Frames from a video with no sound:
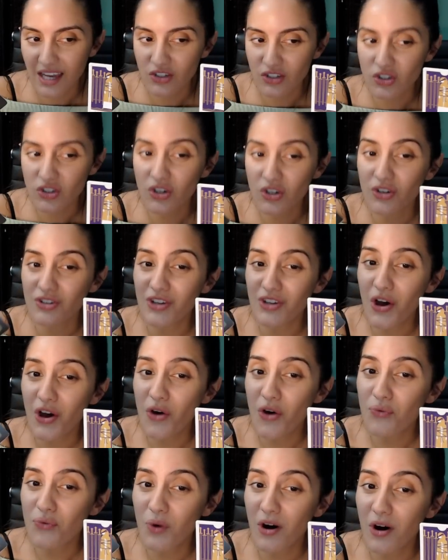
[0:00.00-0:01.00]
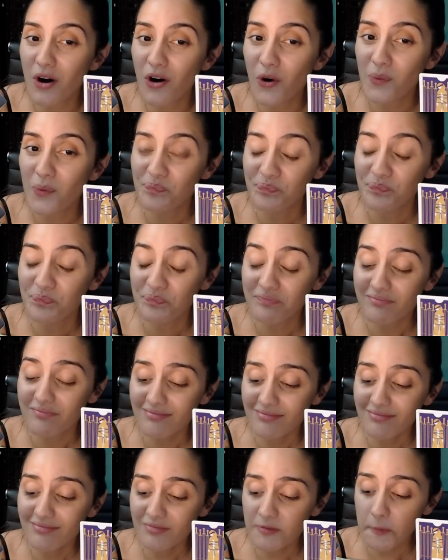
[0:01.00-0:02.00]
to yourself, well,
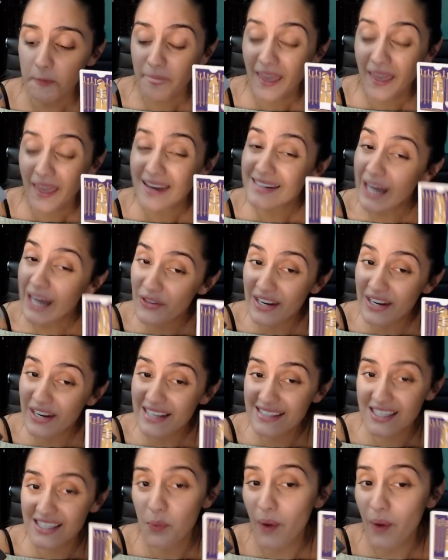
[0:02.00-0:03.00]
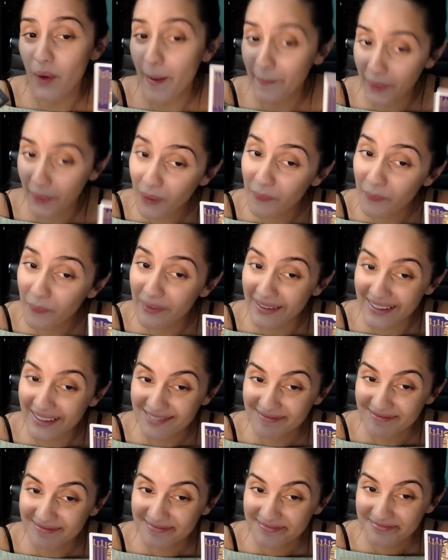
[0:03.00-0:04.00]
now that I see where I'm
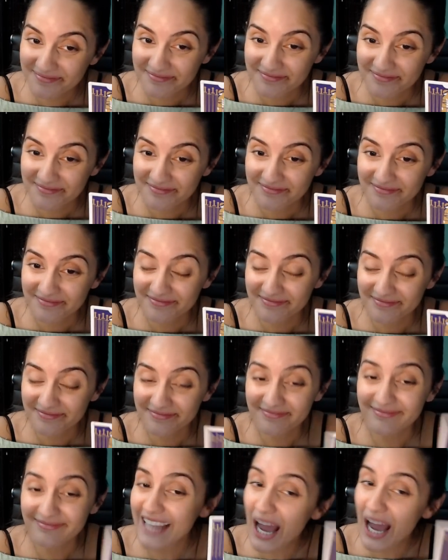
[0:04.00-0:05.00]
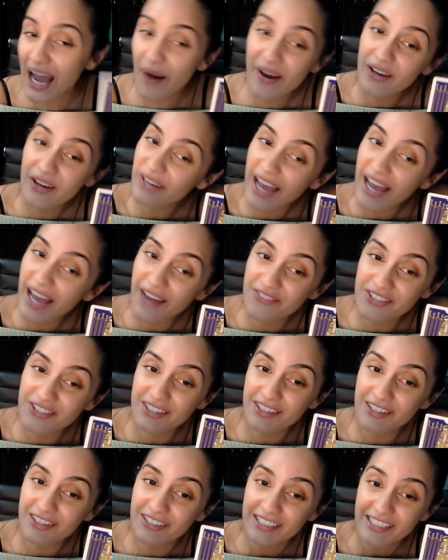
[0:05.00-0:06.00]
going, now I don't have
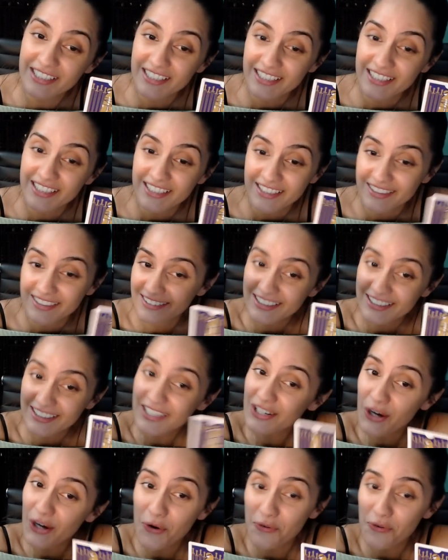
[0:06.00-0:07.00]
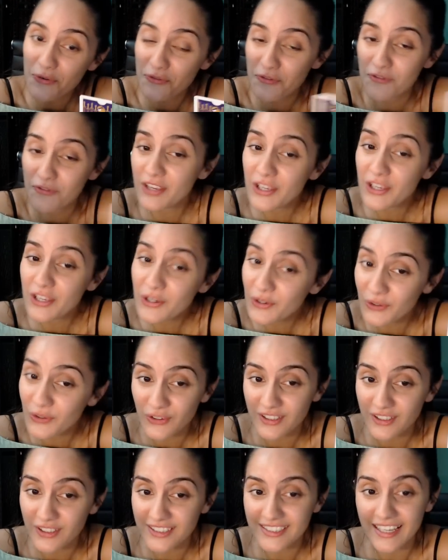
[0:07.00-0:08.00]
to,
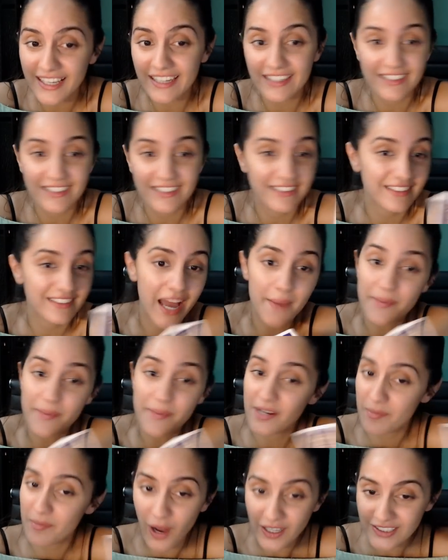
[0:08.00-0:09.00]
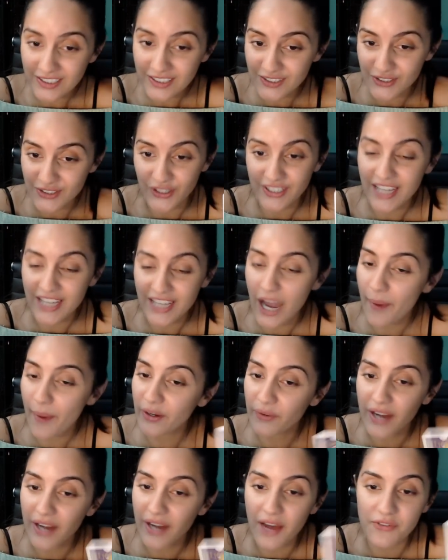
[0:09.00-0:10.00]
feel like I'm an imposter. Now I
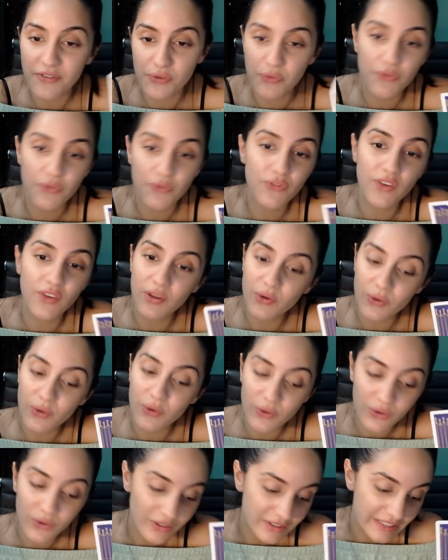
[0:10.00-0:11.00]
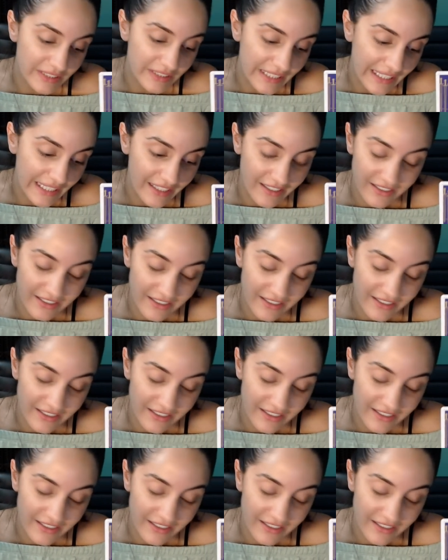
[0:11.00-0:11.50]
don't have to feel like,